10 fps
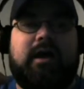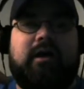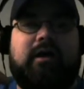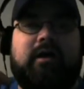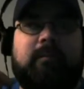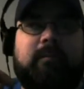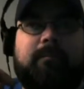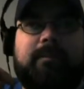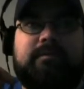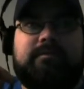
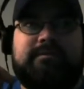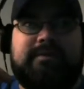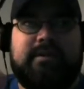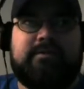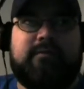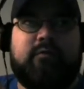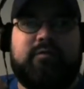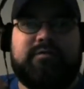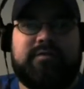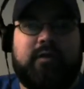Daredevil
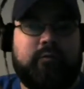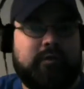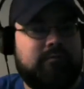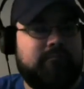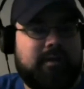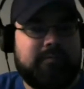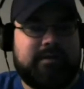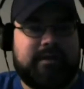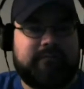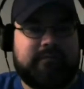was not written by
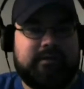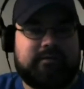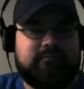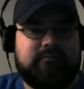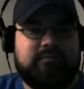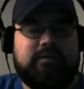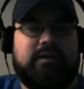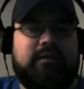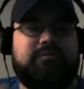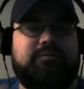Ben Affleck.
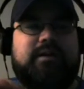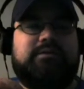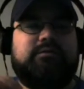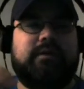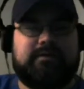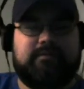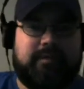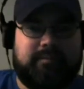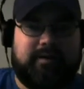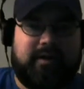It was not directed
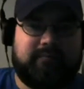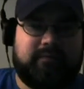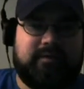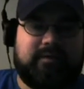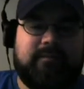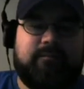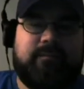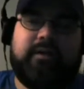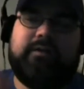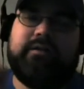by Ben Affleck.
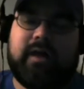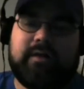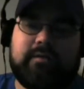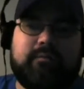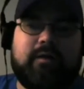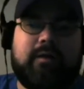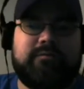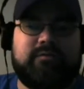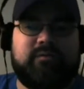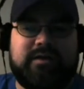And a lot of the
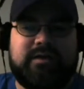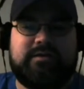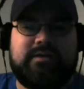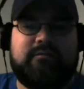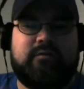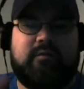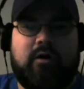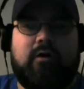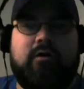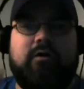problems with Daredevil
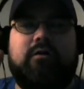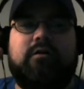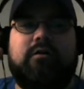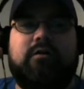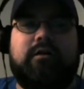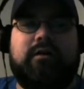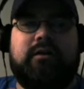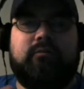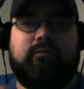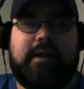are
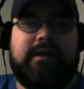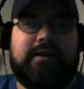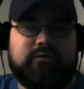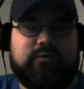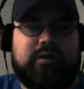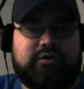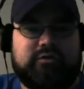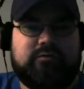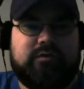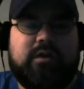in writing and direction.